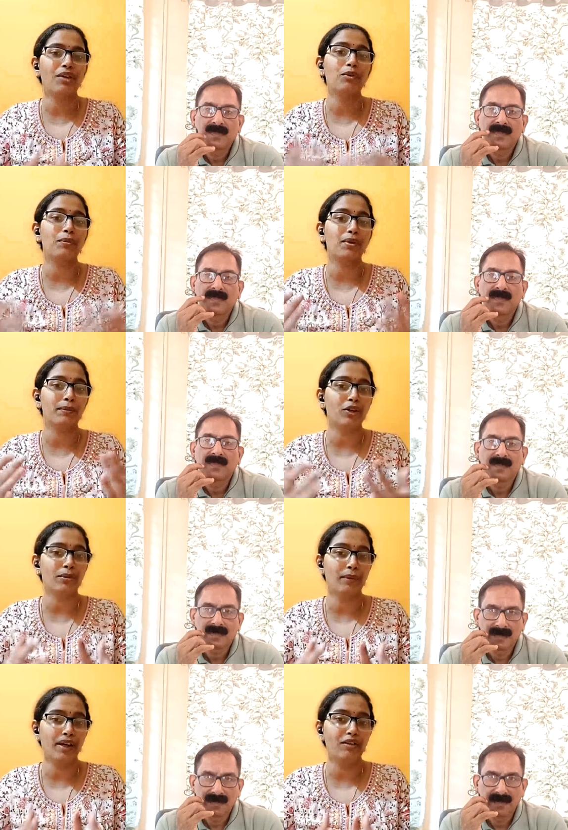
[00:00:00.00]
Speaker 1: it. You have to
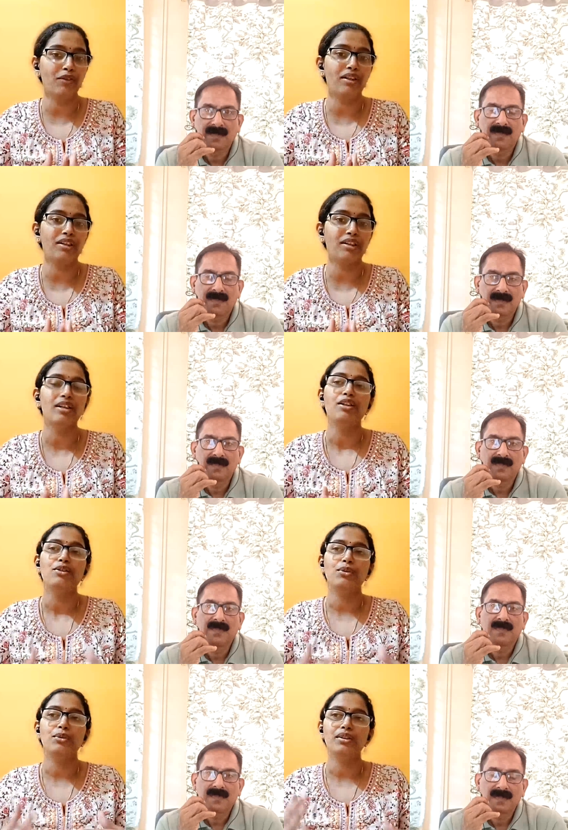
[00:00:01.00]
prepare your mind for it.
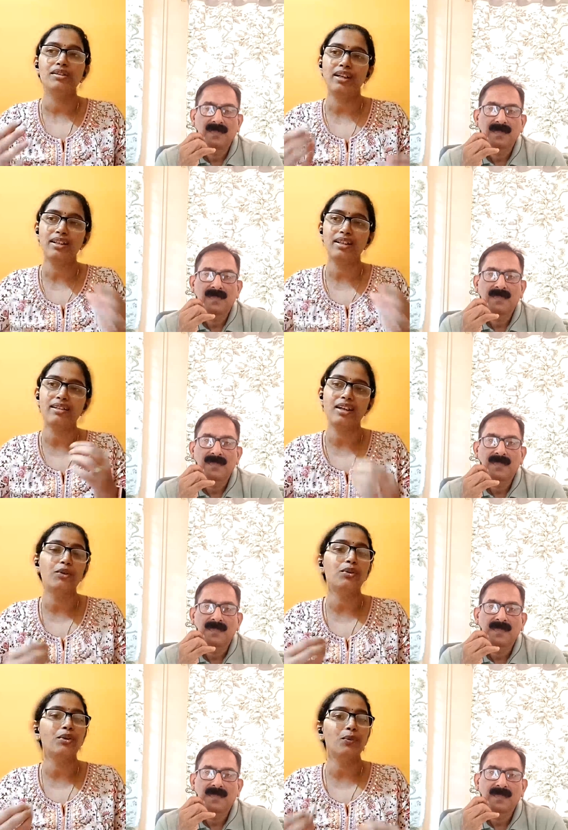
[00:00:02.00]
So it is at
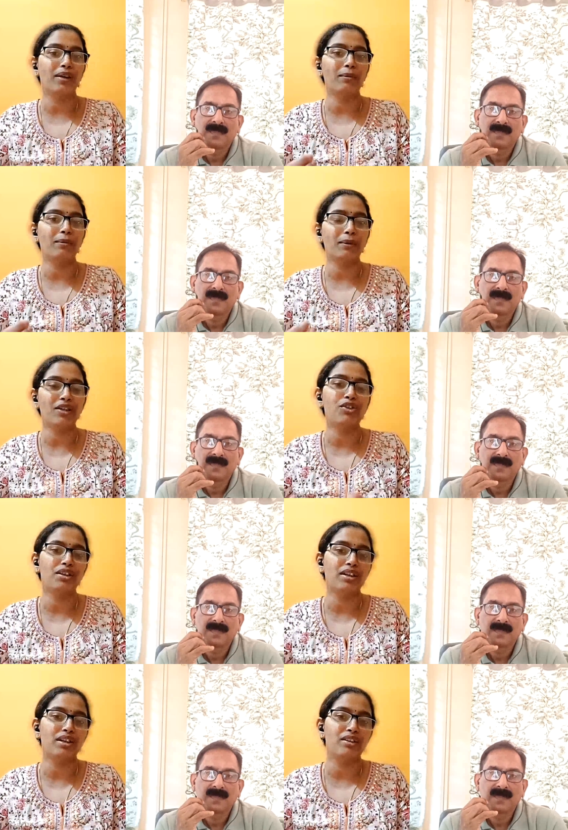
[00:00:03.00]
least try to read one
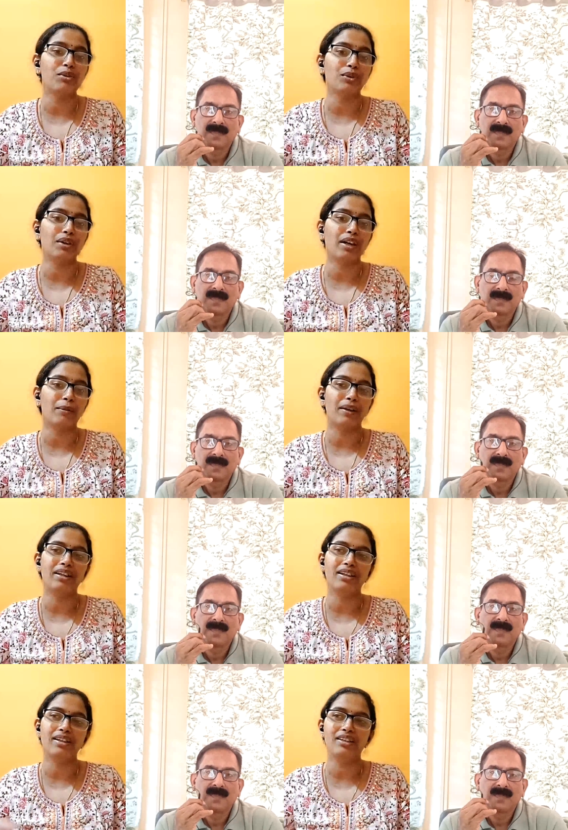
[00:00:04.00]
page a day. It's going to
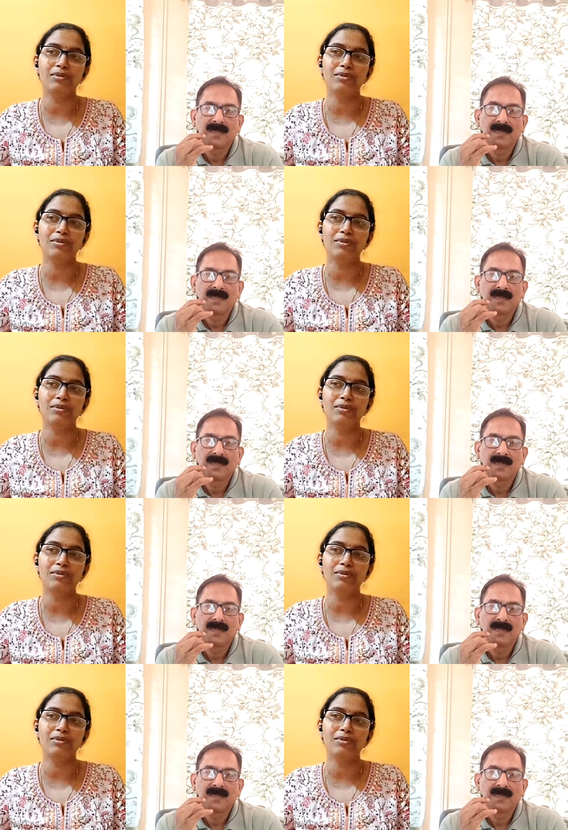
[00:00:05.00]
help. And he